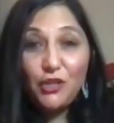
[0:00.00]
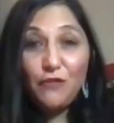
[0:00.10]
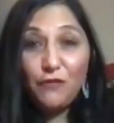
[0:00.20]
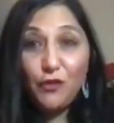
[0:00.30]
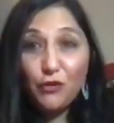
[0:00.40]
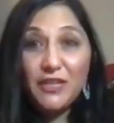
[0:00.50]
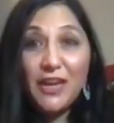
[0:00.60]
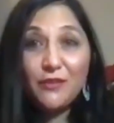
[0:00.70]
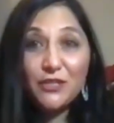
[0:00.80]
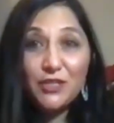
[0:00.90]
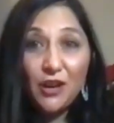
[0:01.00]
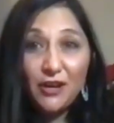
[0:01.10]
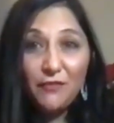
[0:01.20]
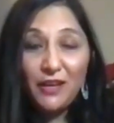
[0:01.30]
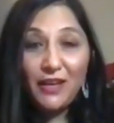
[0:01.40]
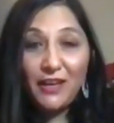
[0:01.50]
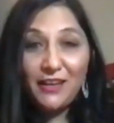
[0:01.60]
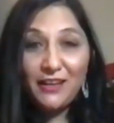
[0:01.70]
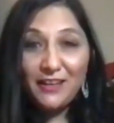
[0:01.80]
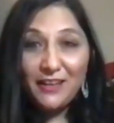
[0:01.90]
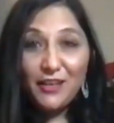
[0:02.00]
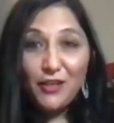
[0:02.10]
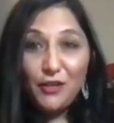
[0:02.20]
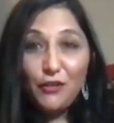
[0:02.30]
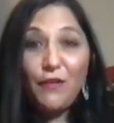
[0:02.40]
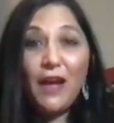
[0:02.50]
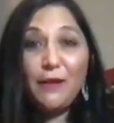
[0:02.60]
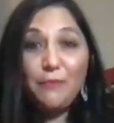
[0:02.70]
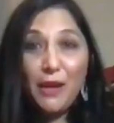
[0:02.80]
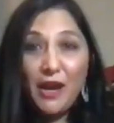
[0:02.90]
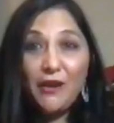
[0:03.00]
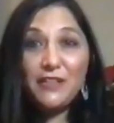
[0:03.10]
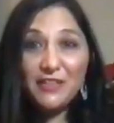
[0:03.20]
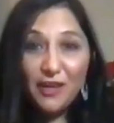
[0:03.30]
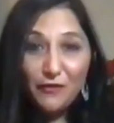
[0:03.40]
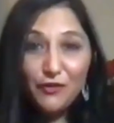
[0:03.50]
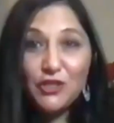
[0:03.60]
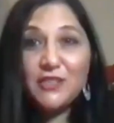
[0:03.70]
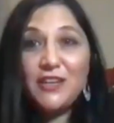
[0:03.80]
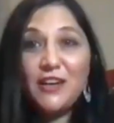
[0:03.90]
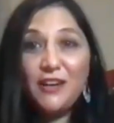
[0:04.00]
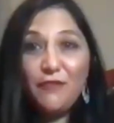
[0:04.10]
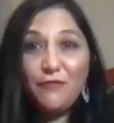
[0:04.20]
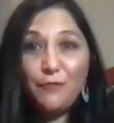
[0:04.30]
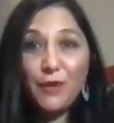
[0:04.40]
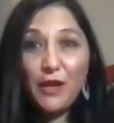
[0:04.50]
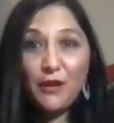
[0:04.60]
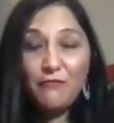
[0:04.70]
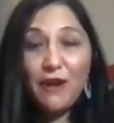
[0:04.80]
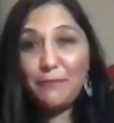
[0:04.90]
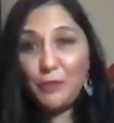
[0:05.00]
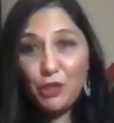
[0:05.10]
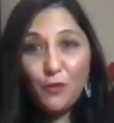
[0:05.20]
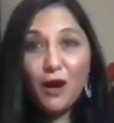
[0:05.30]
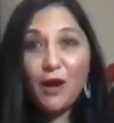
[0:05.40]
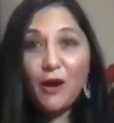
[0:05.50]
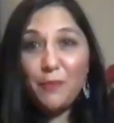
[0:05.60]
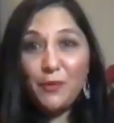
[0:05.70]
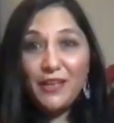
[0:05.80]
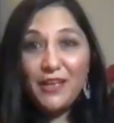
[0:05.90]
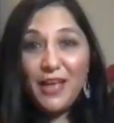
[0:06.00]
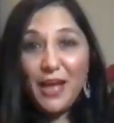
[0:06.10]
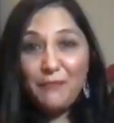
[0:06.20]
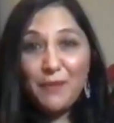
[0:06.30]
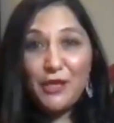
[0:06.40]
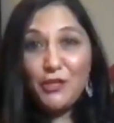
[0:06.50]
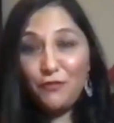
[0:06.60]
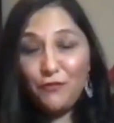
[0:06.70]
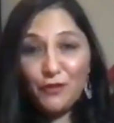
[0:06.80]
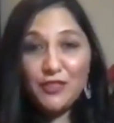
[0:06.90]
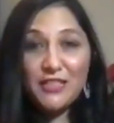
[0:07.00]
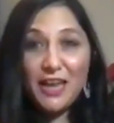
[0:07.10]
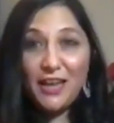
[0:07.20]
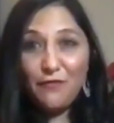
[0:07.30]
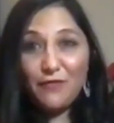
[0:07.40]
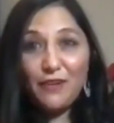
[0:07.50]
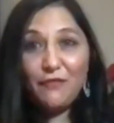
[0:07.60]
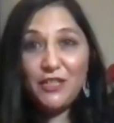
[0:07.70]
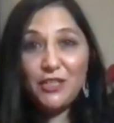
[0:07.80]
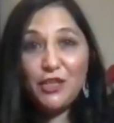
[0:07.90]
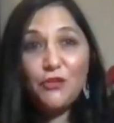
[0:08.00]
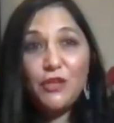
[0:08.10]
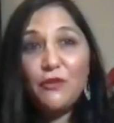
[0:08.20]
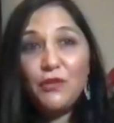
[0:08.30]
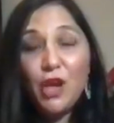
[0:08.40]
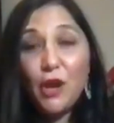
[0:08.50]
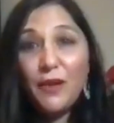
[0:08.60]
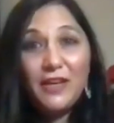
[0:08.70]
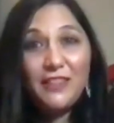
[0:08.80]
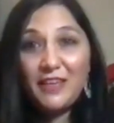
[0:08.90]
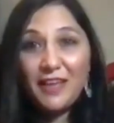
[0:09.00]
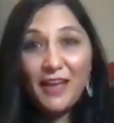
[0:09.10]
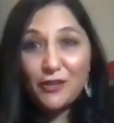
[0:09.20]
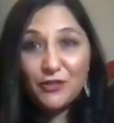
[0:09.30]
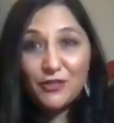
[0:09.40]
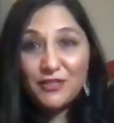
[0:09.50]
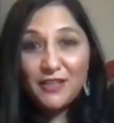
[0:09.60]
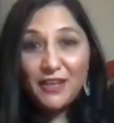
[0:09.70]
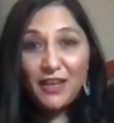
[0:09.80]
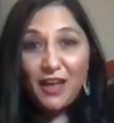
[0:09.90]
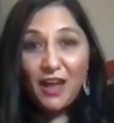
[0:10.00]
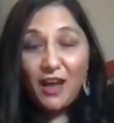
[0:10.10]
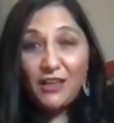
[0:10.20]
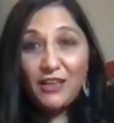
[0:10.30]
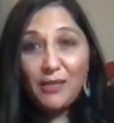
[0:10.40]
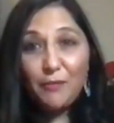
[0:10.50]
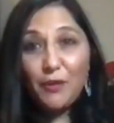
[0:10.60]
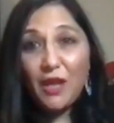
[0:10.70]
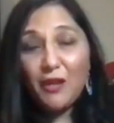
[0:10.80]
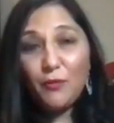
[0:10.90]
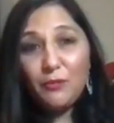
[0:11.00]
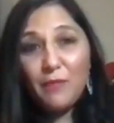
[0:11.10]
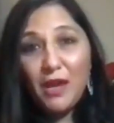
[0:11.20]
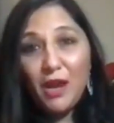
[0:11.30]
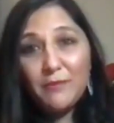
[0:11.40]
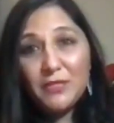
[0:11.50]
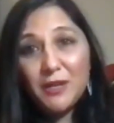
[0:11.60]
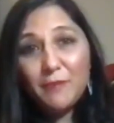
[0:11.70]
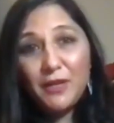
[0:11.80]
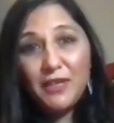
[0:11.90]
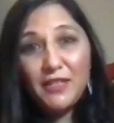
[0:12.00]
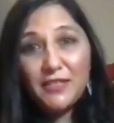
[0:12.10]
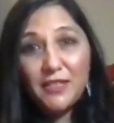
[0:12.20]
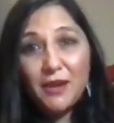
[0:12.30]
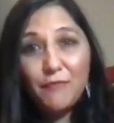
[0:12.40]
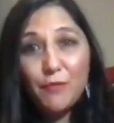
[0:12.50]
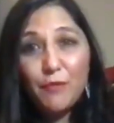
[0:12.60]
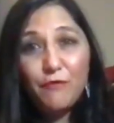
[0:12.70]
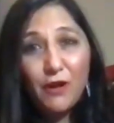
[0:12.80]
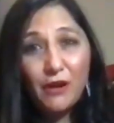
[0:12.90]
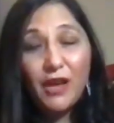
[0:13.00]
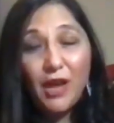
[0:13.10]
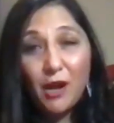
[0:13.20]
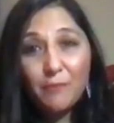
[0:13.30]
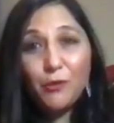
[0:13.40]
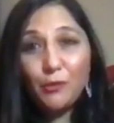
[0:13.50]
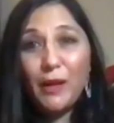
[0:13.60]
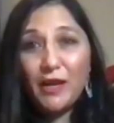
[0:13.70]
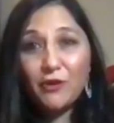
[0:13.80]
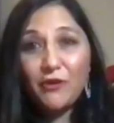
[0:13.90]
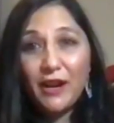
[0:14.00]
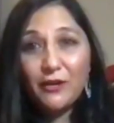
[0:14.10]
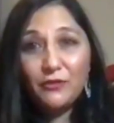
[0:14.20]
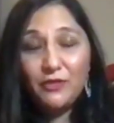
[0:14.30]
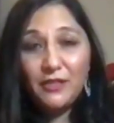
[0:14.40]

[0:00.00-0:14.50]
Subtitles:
You've looked outside of it. You've had parents that have just kind of wrapped you up and made you feel safe and everything. So you don't know anything else. I think that, like with me, I'm somebody that's come from a very humble background.